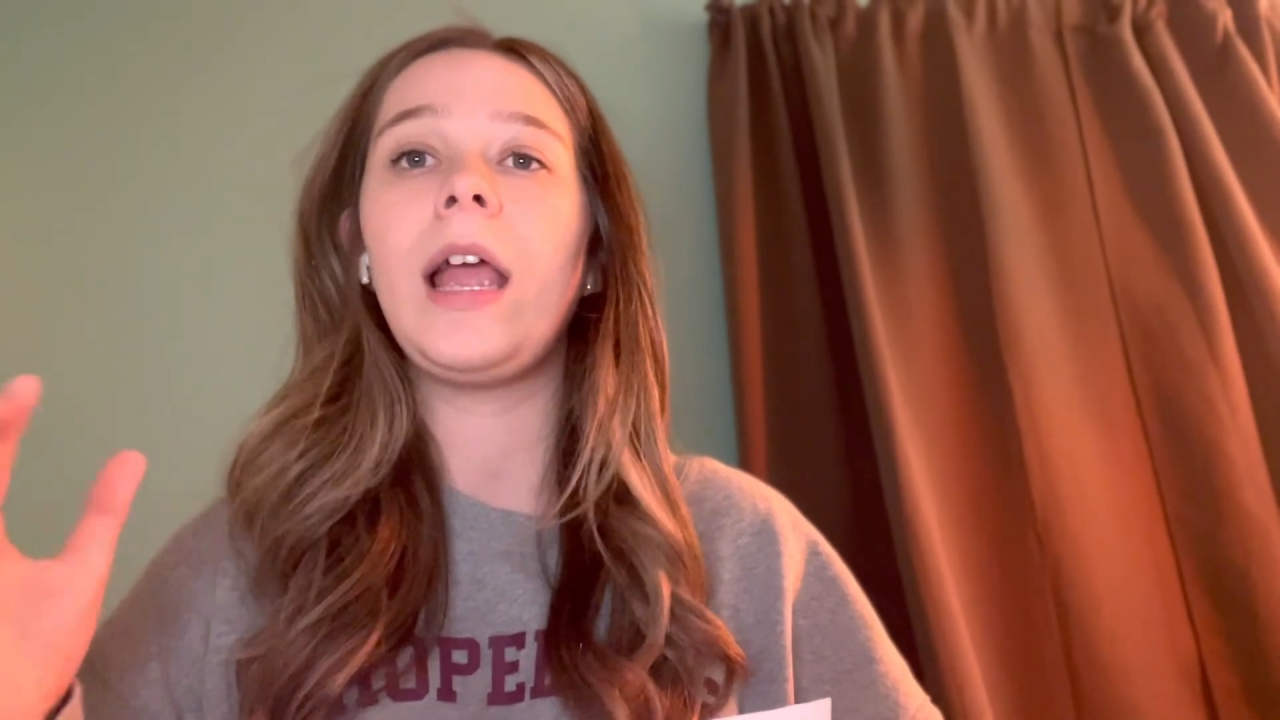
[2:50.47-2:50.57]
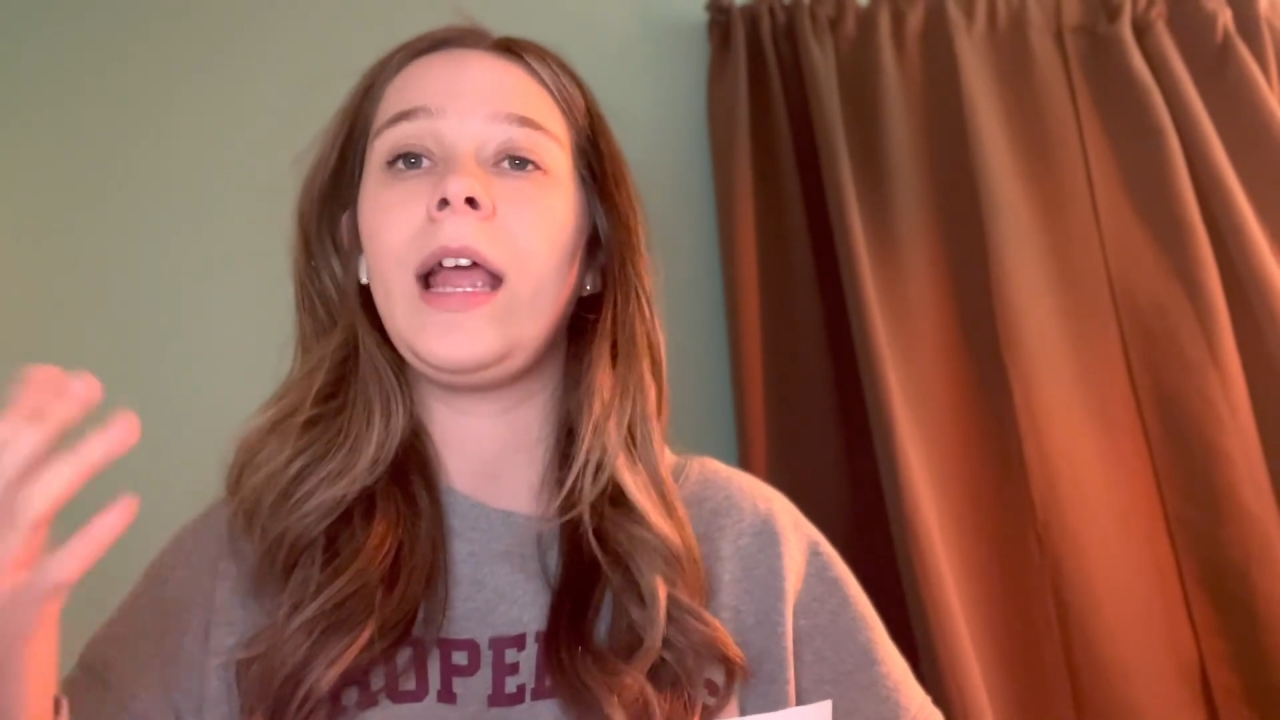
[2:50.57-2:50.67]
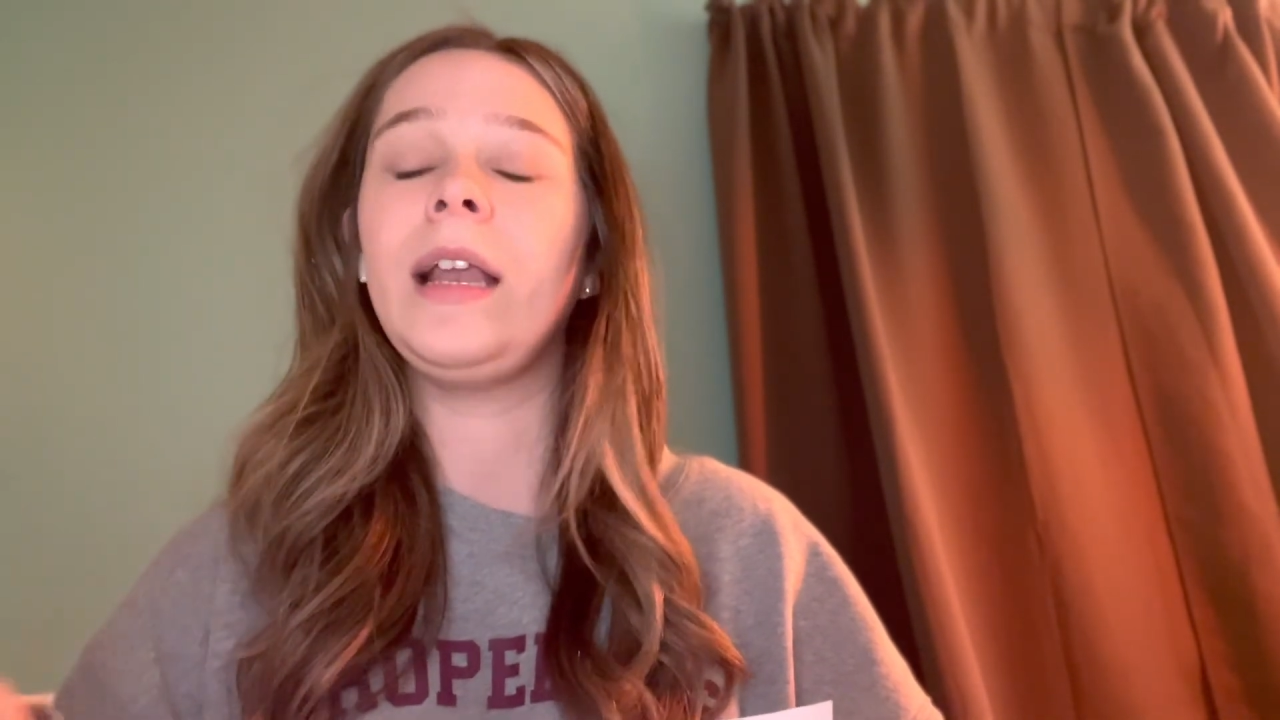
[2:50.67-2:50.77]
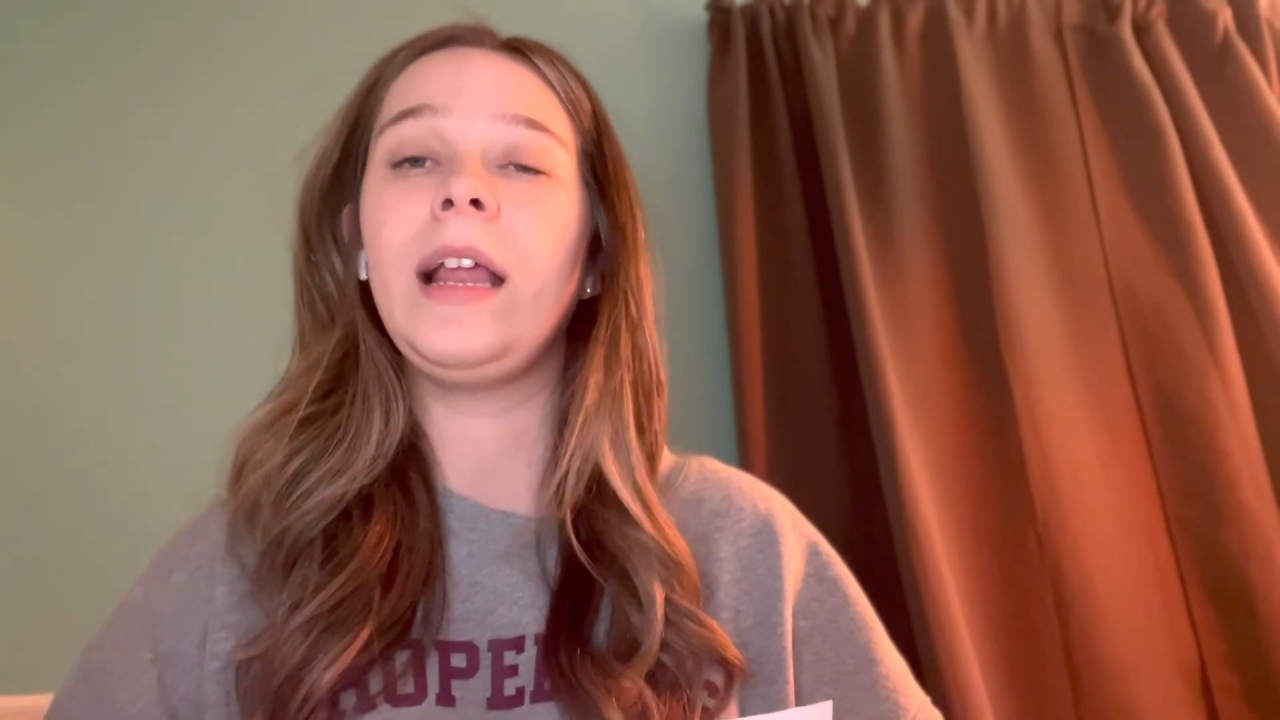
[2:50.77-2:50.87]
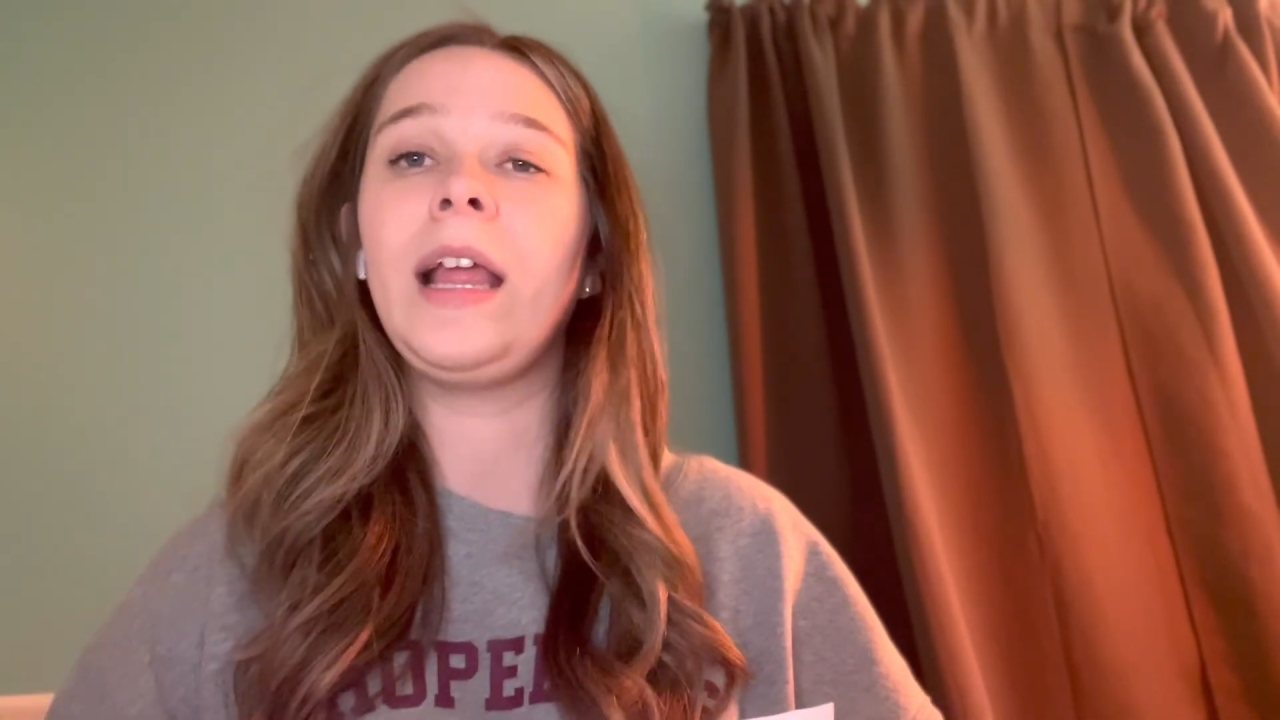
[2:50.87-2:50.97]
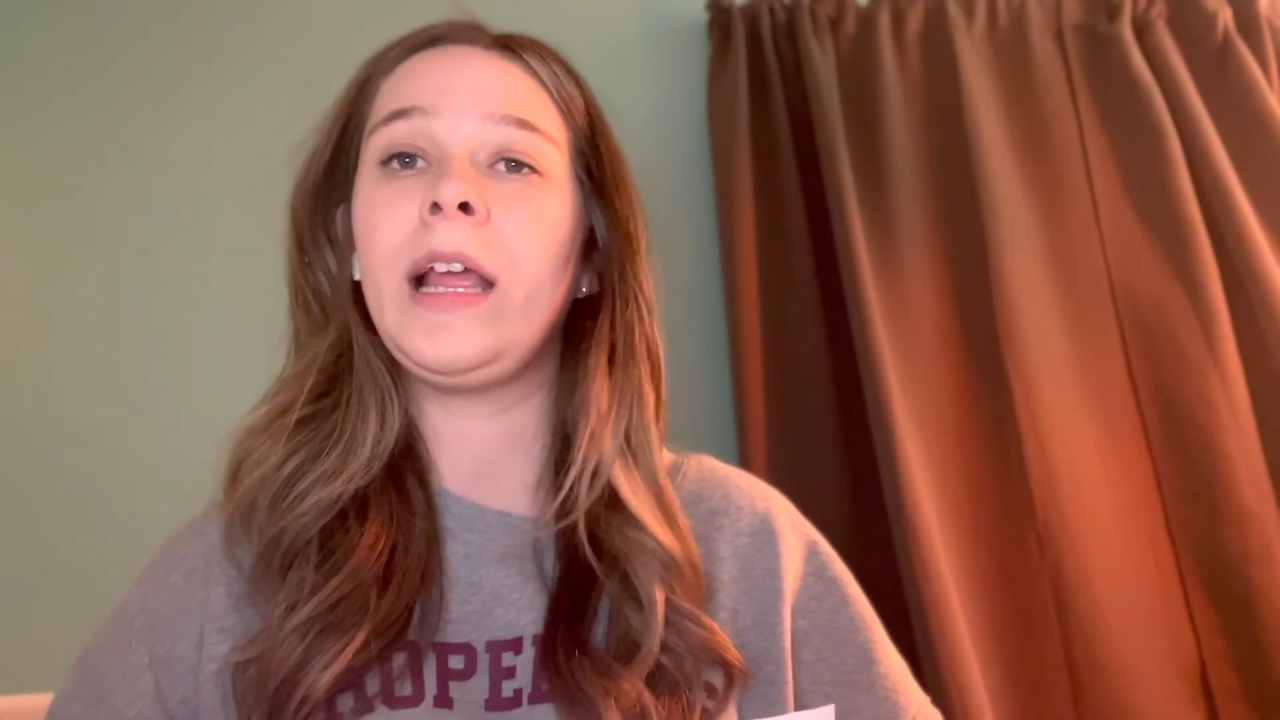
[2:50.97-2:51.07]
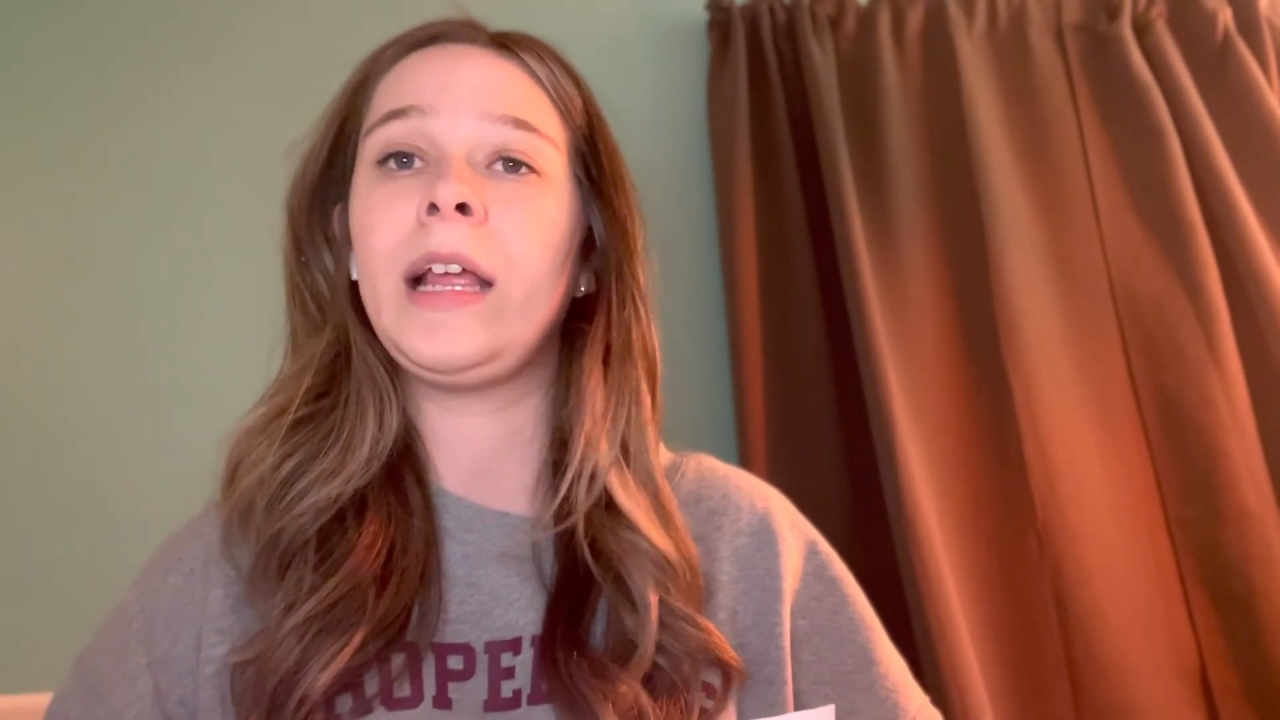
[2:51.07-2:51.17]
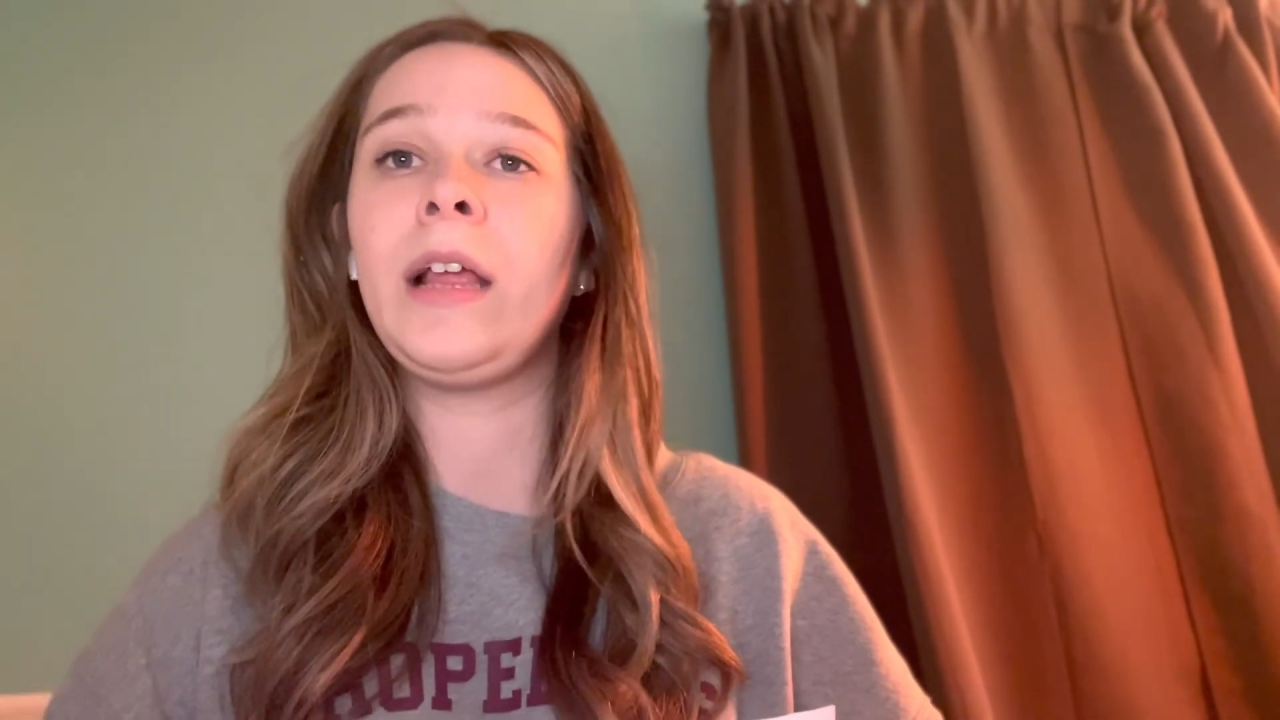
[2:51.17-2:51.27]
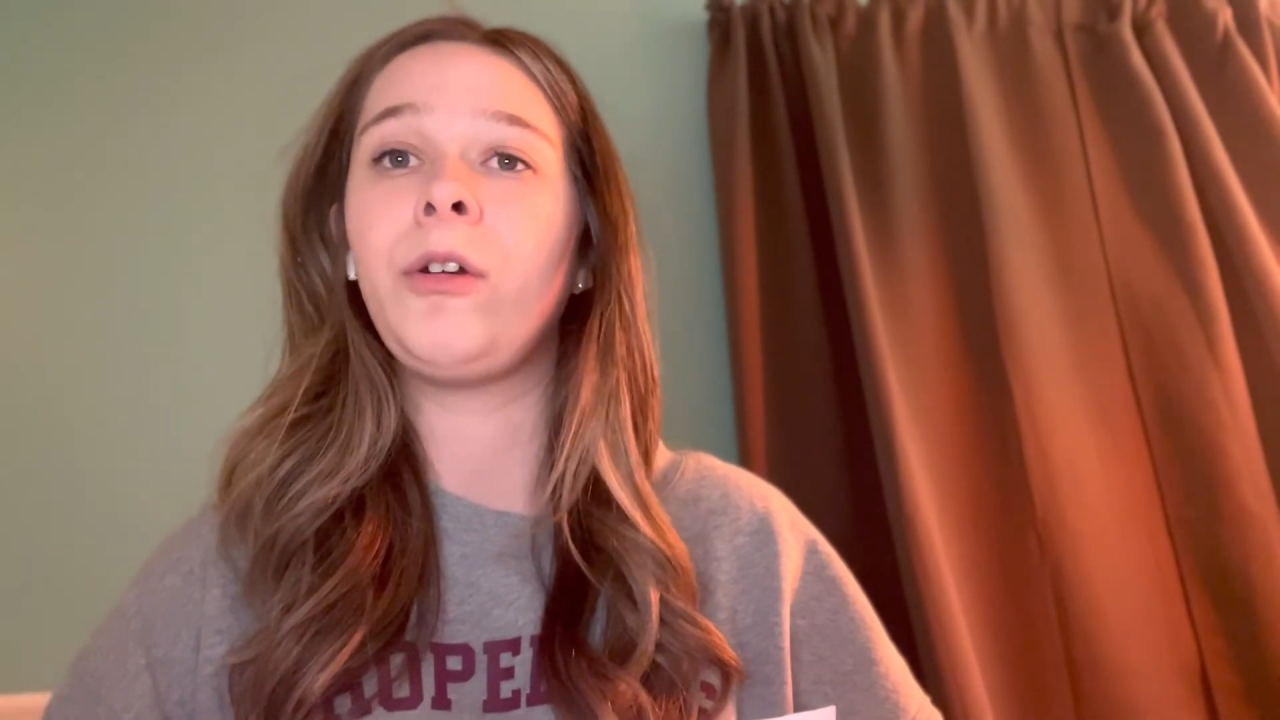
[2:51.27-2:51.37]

and it can